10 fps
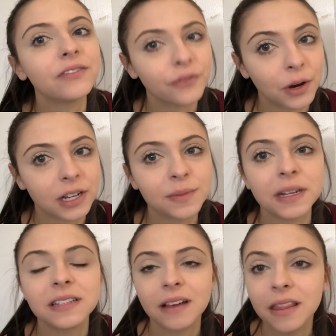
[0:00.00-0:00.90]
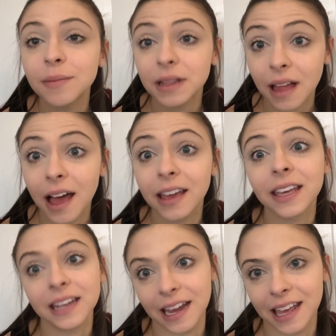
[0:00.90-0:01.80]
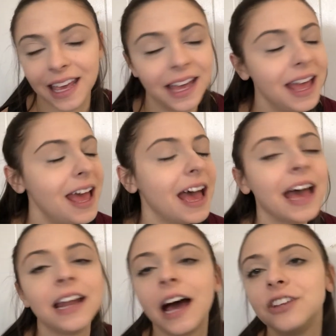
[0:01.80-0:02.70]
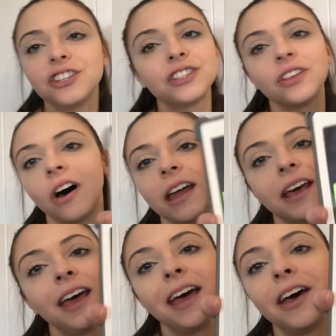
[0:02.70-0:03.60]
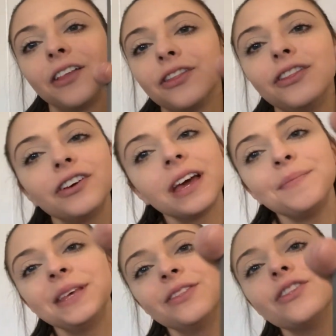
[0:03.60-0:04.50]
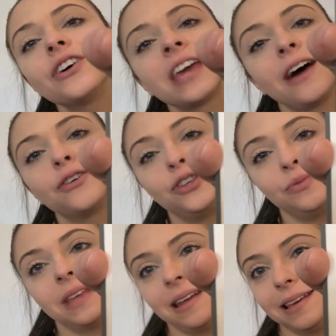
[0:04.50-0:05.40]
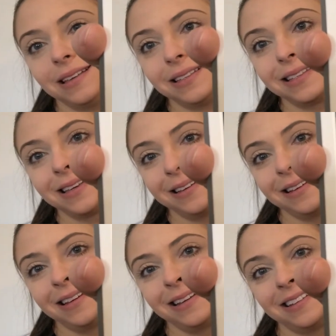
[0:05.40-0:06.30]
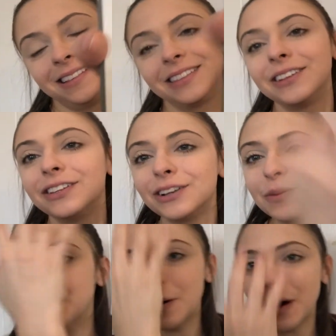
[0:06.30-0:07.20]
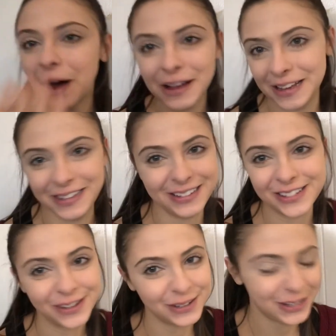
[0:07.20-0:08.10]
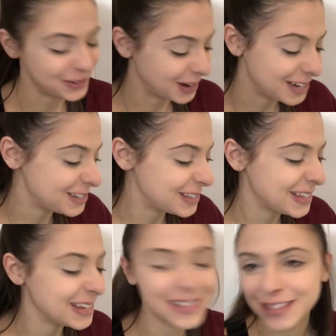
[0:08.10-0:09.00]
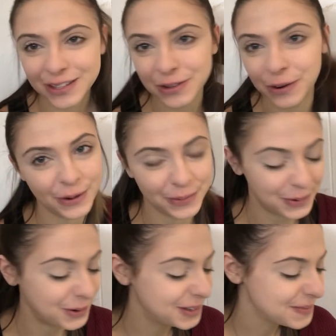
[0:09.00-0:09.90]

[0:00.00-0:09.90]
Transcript: Forks, but I saw them a lot in Connecticut, and I just thought, look how cute that is. The little mohawk is so cute. I just think it's adorable.